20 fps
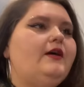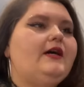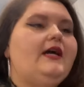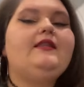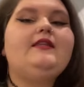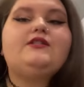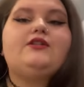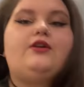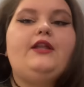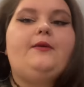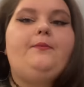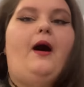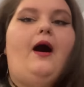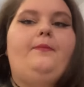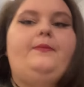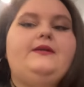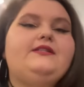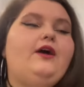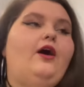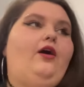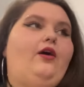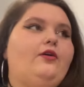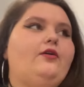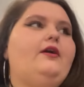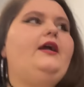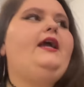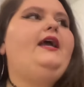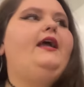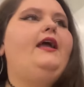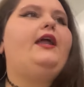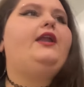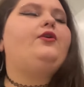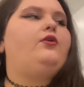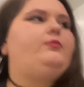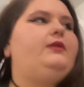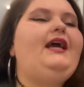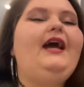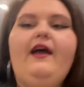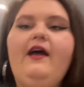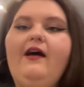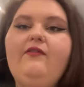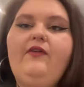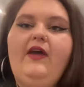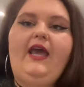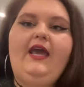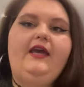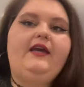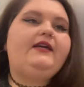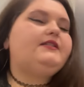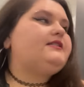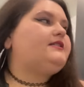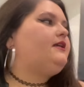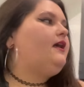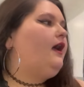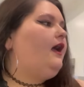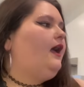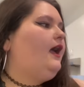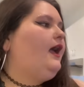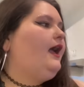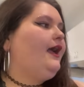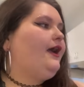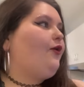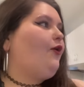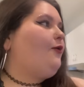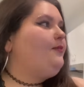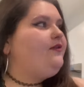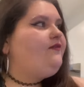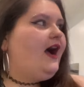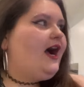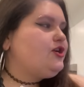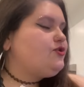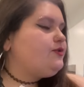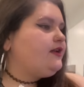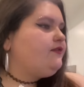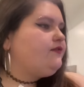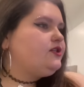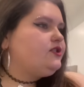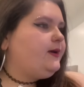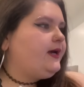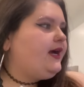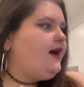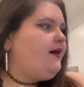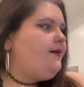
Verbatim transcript: Okay, this girly pop is hungry, and normally I have eggs and corned beef hash when I first wake